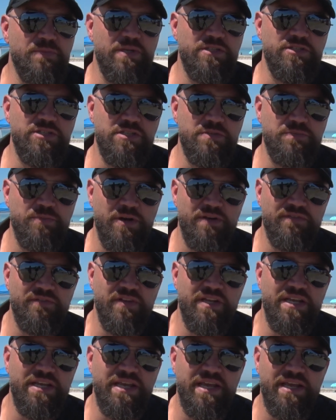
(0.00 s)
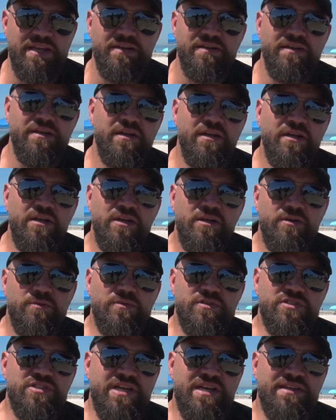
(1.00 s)
but just briefly again,
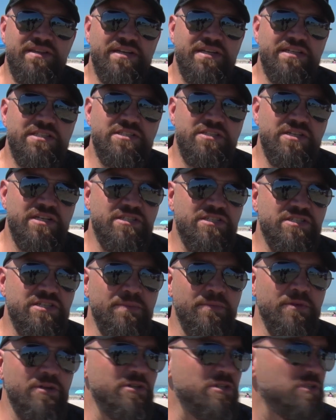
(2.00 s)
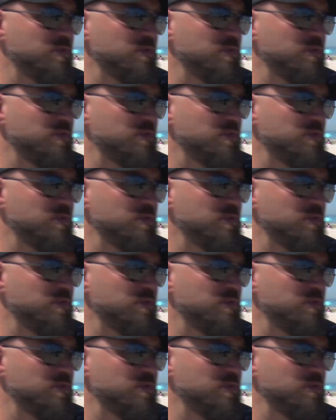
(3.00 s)
we'll say that it's similar to